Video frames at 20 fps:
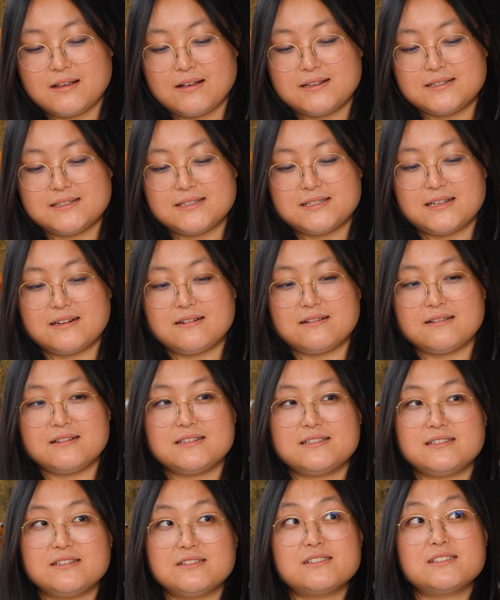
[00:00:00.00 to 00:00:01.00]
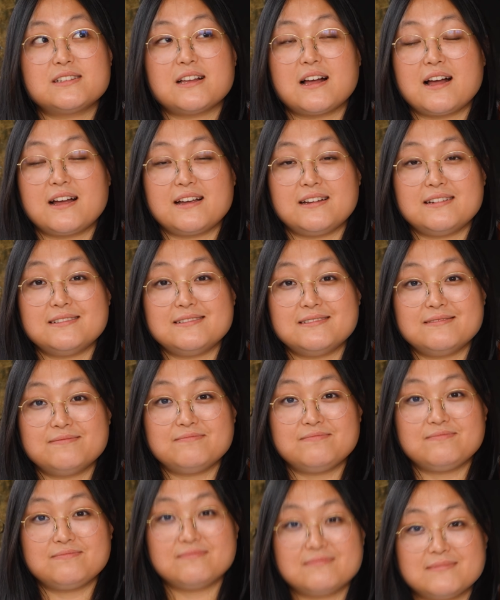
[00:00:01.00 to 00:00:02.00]
Consider this your sign
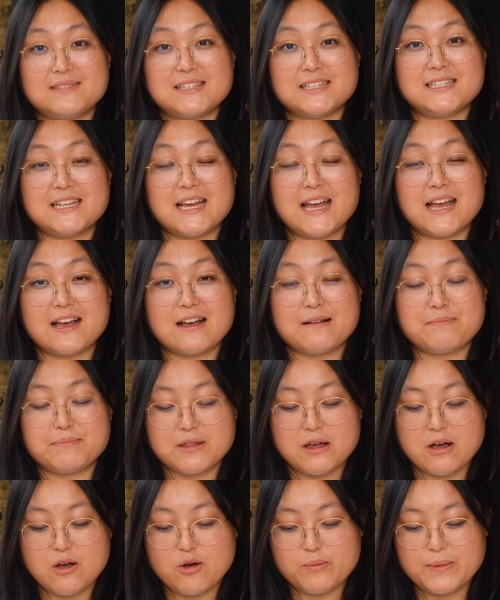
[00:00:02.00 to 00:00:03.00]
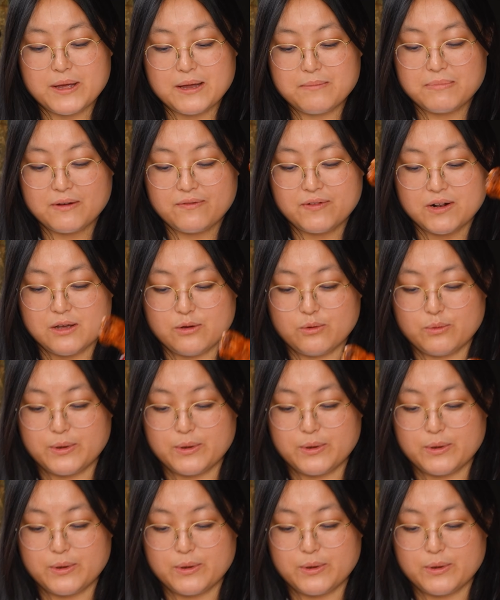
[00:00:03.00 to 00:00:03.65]
to take up the homemade buffalo